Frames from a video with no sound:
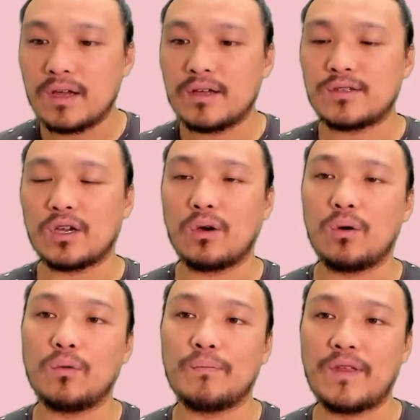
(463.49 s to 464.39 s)

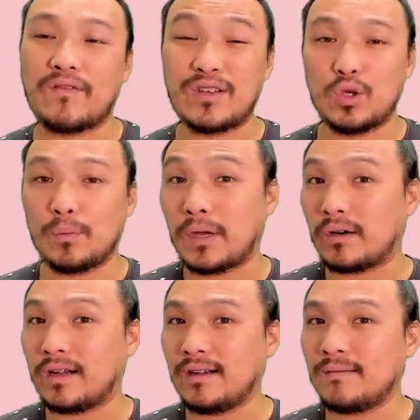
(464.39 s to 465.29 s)
So if I do a
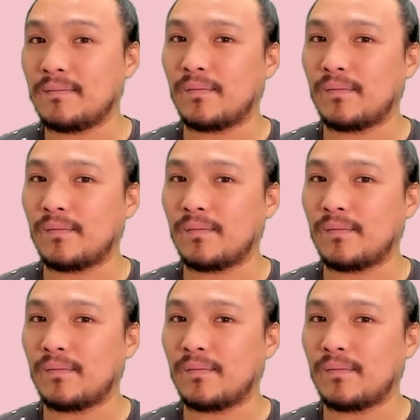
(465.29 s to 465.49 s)
period,